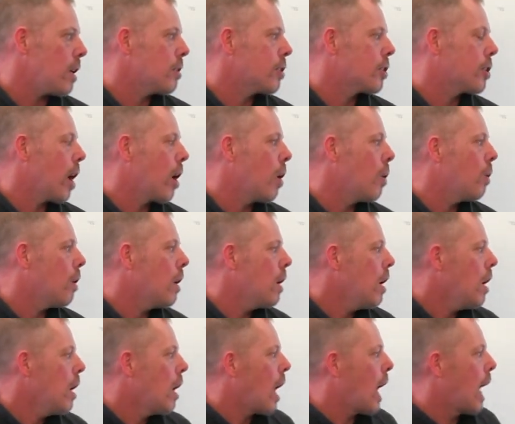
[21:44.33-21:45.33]
So
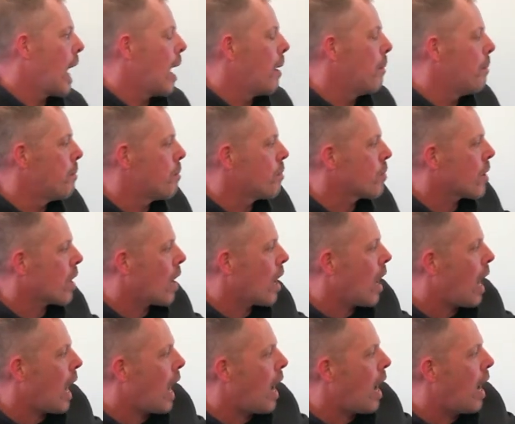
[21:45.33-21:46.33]
um,
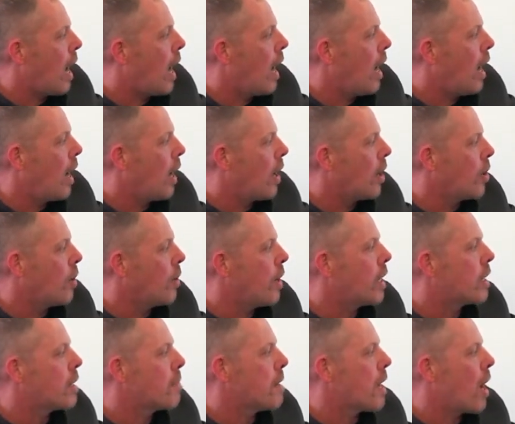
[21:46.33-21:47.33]
uh, you
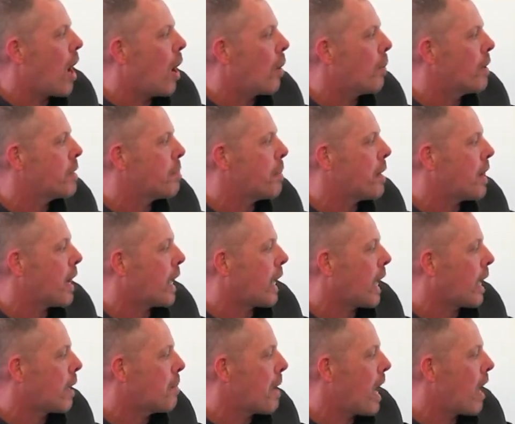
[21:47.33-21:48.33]
need to be always be
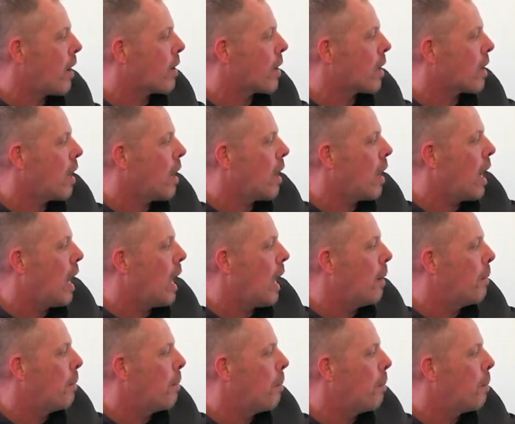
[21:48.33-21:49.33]
thinking about
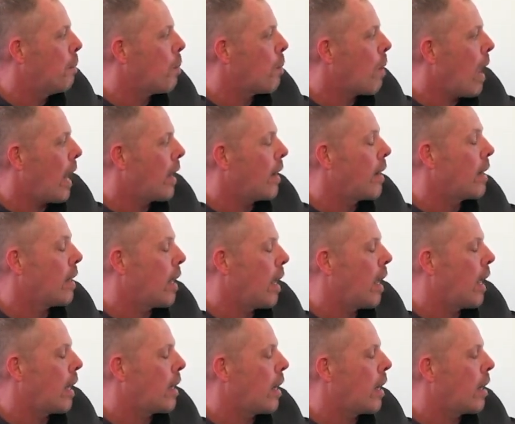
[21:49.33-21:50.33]
um, and, the,
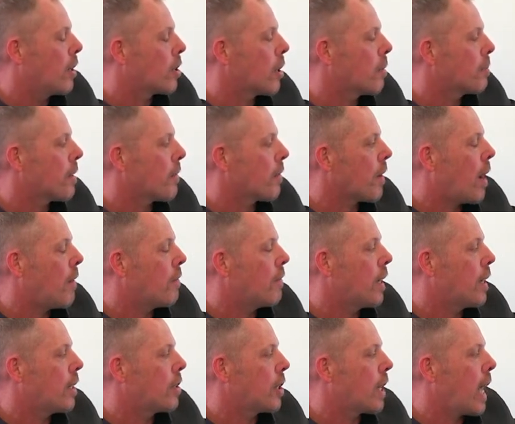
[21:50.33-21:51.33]
and in terms of
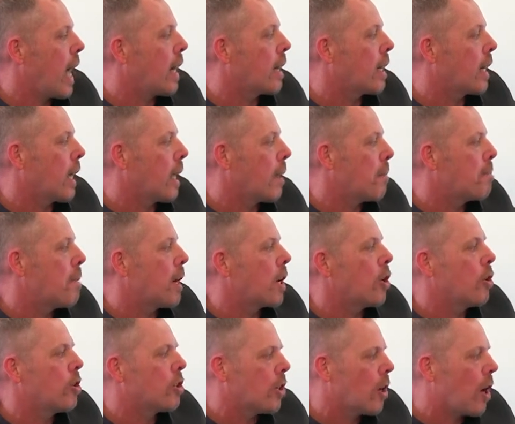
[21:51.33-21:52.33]
confidentiality,
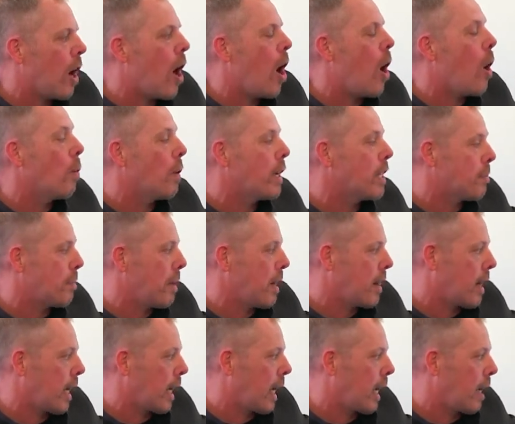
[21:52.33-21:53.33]
but you should always be
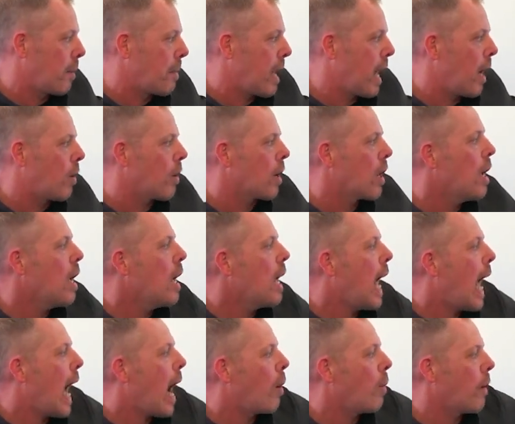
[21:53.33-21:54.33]
thinking about
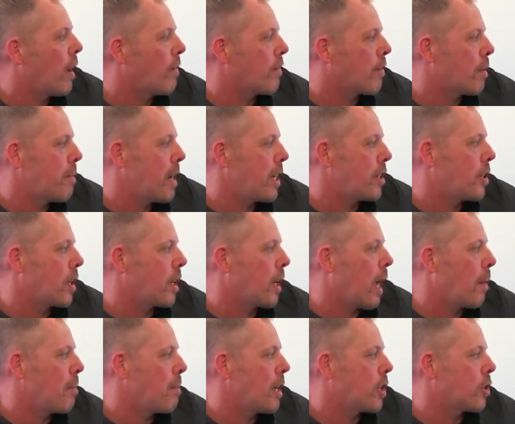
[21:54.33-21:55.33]
how information
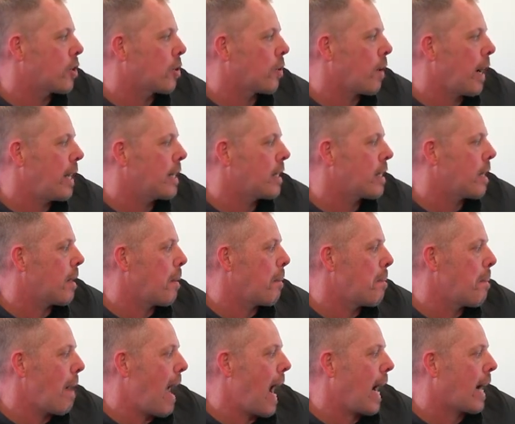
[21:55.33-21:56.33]
can be traced
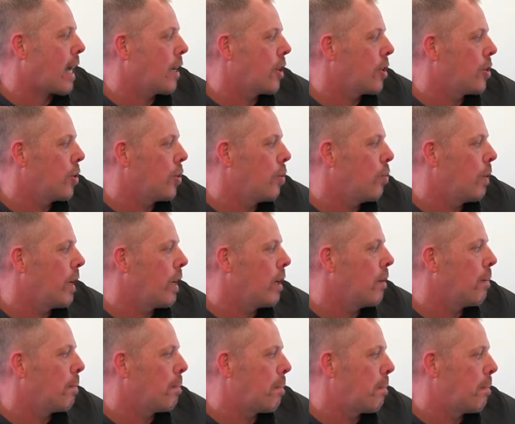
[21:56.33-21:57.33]
back to
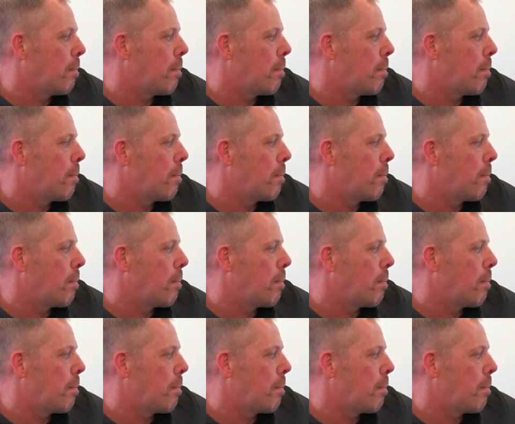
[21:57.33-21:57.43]
real,